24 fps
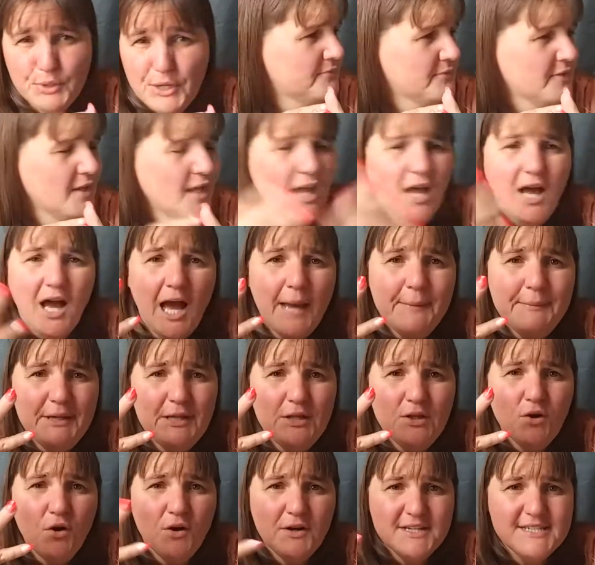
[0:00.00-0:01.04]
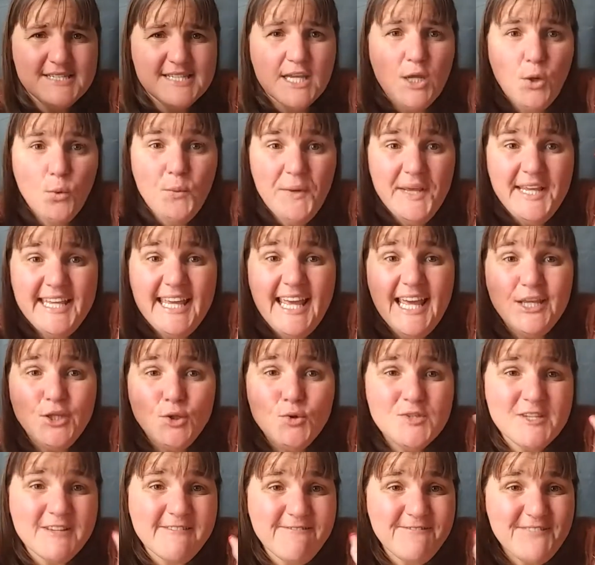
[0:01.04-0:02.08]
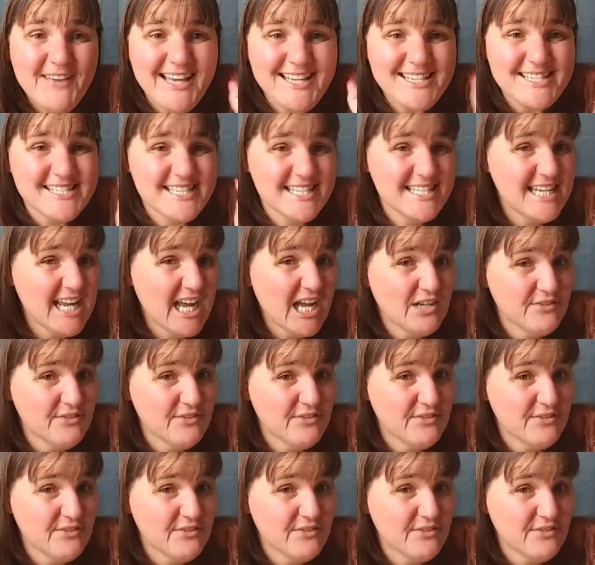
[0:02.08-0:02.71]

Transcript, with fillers: I mean, honestly, we can't use it fast enough.